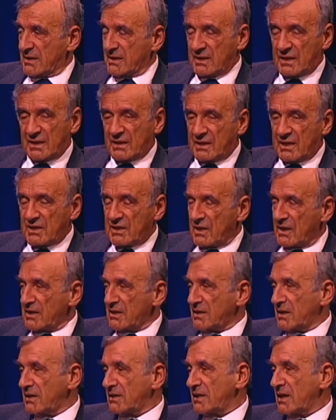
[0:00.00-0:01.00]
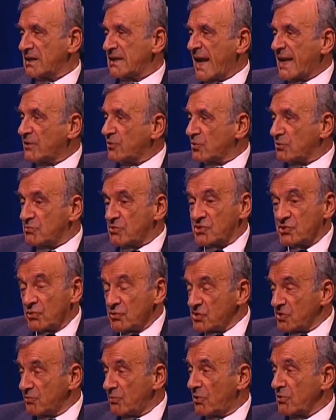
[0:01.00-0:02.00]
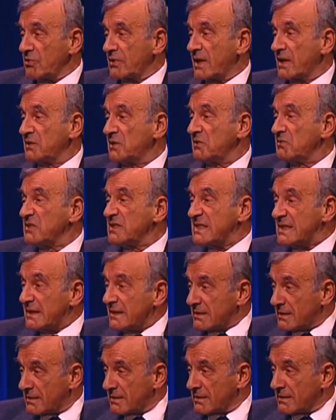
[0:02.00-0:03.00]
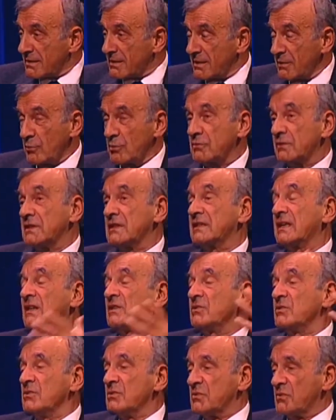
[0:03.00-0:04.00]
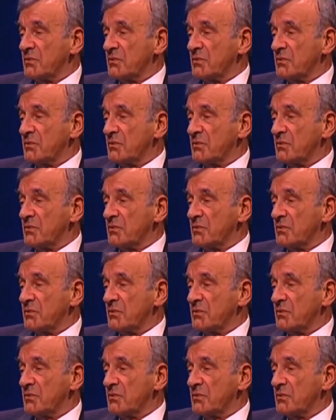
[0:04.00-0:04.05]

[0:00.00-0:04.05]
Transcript: A, a, a, an atom is so small you can't even see it. And look what it can do.